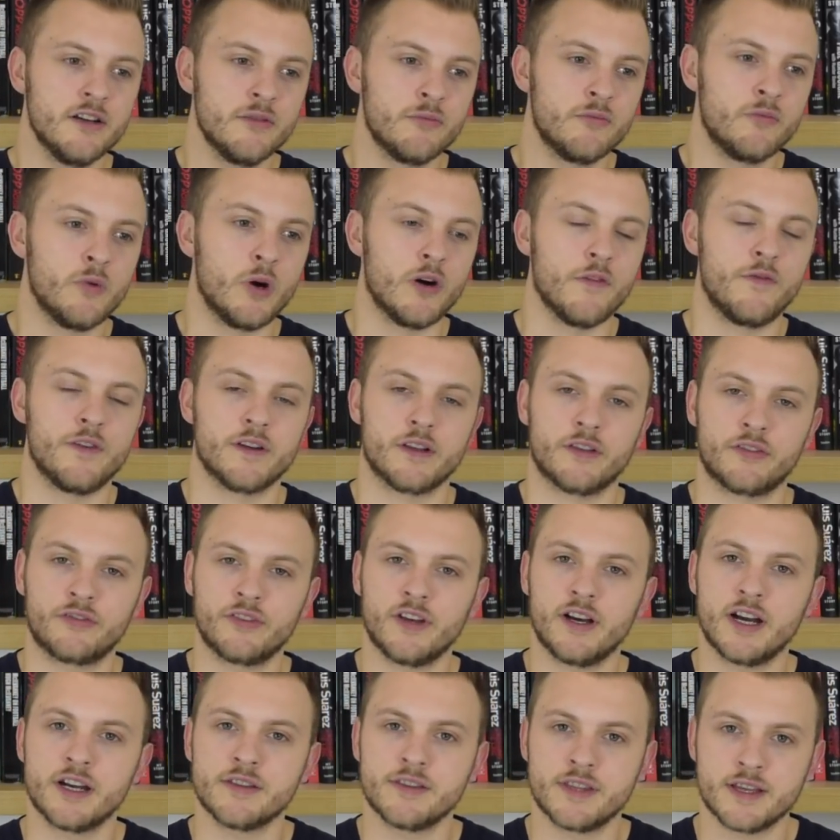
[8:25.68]
Watford
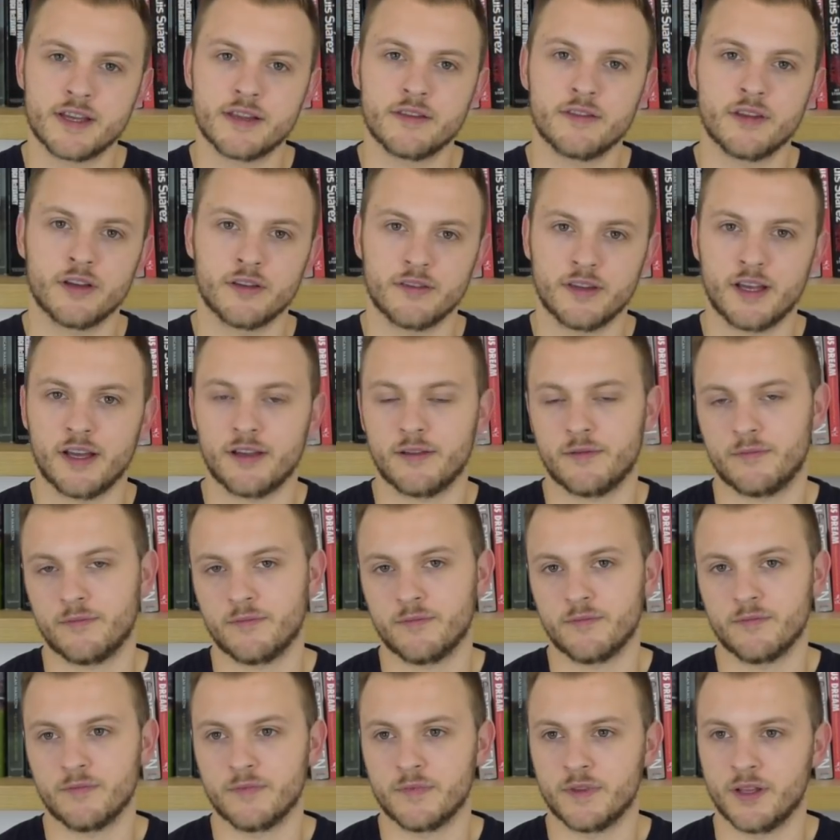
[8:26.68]
aside, that
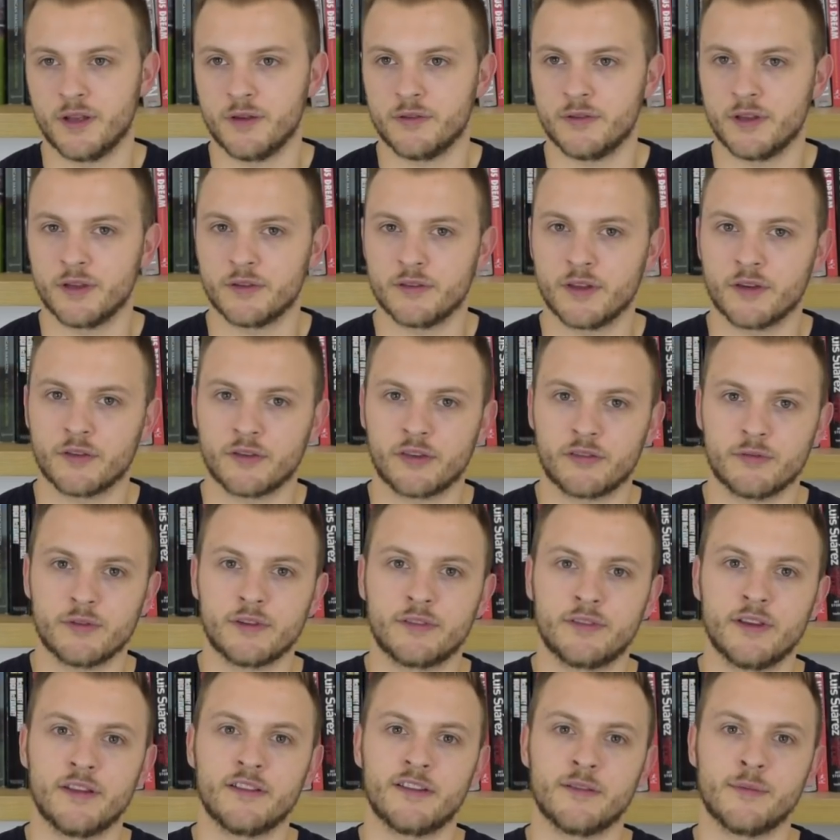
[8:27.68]
you know, those three
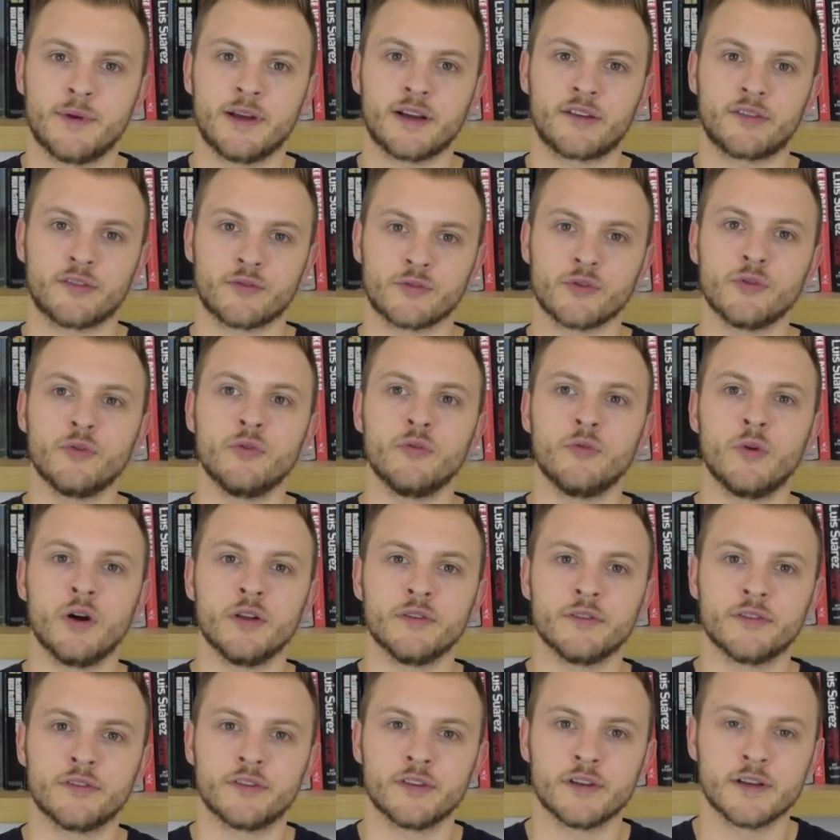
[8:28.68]
centre-backs are all
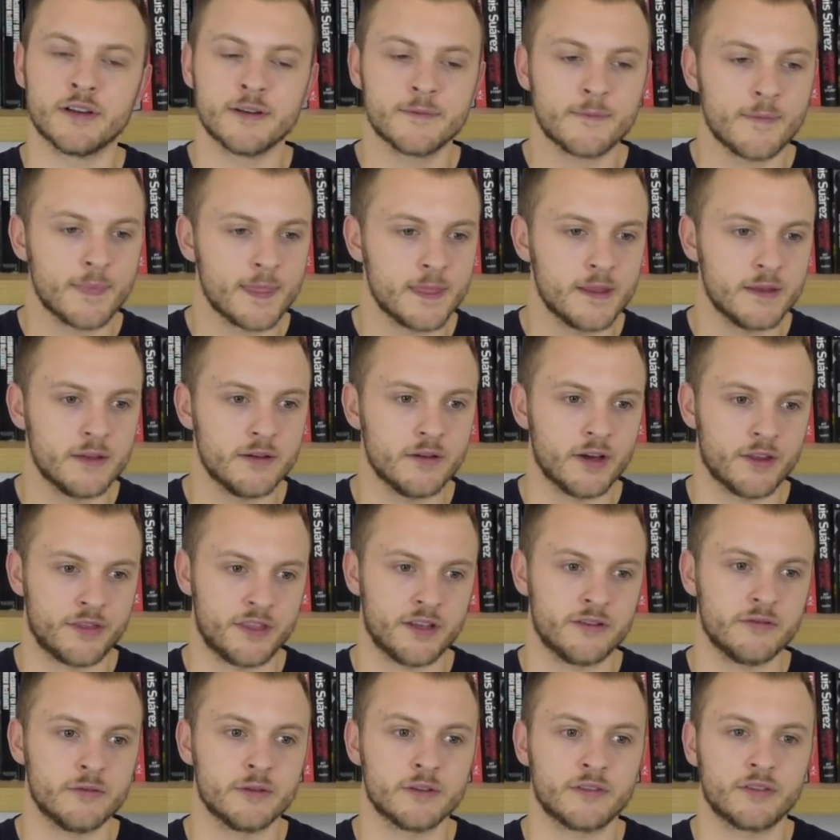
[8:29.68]
ones that I
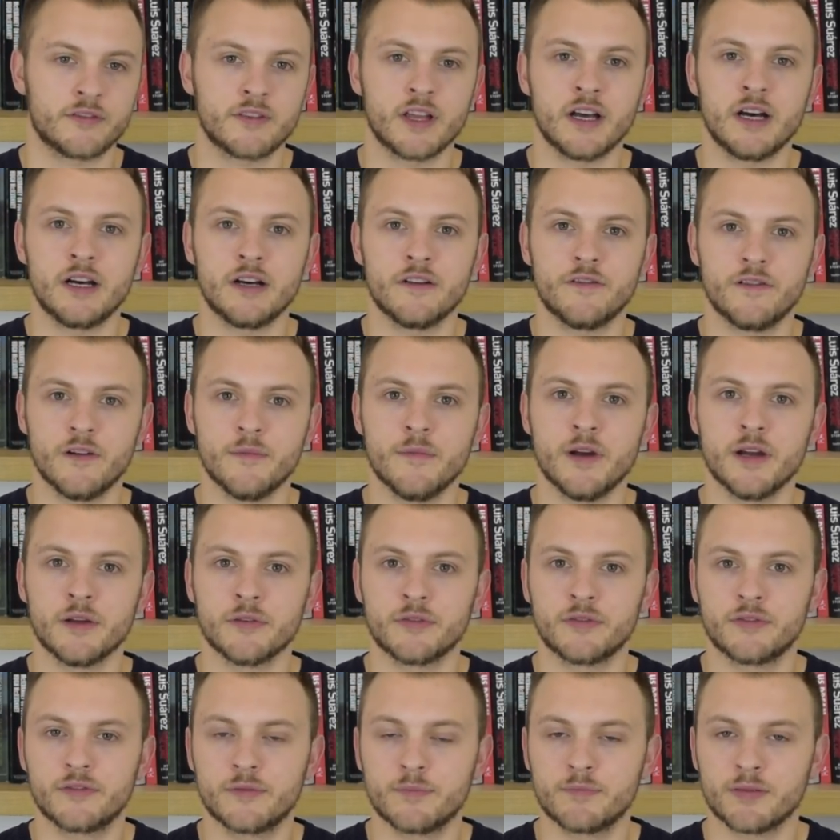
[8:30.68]
think would start for
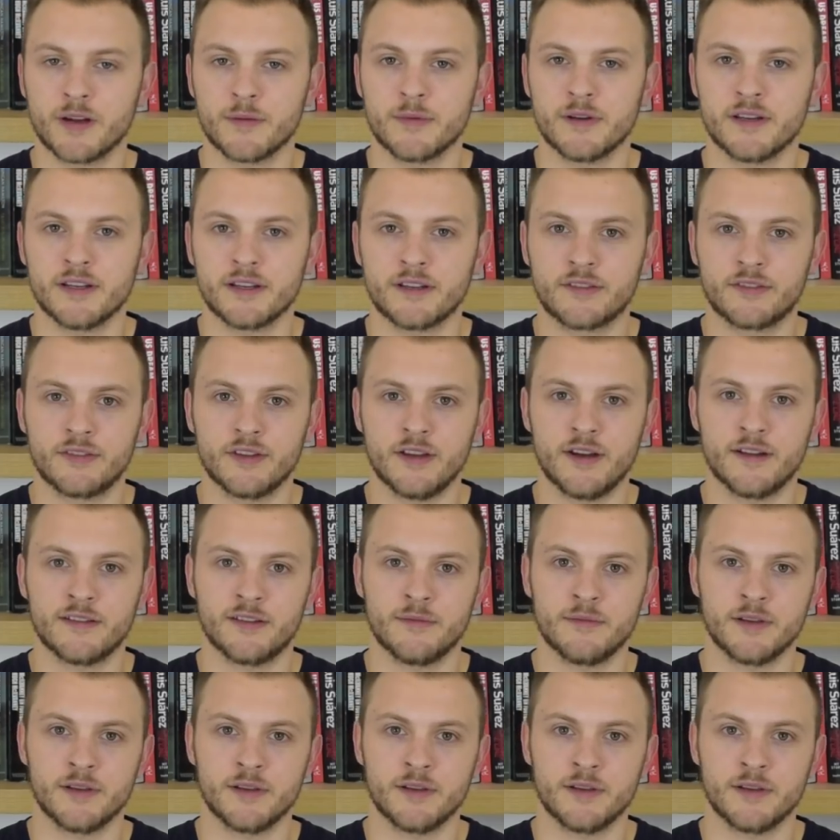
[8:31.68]
most Premier League sides.